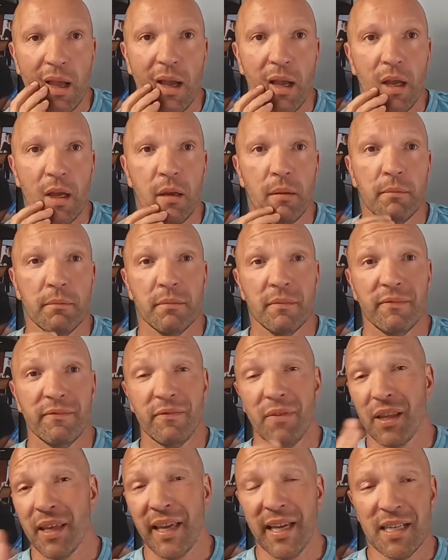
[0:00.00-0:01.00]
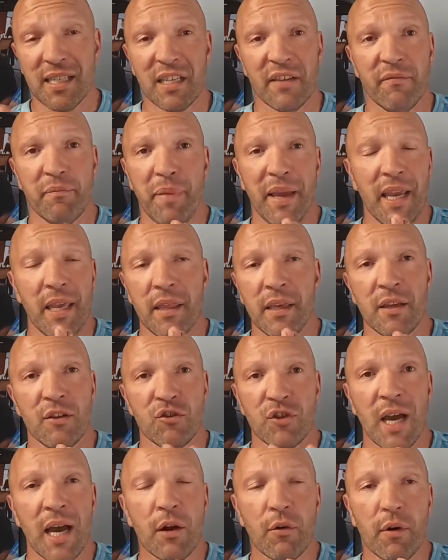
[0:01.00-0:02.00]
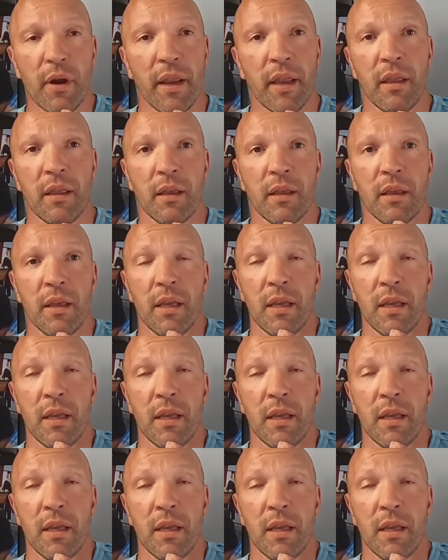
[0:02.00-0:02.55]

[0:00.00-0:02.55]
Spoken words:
For the case of bathing and showering,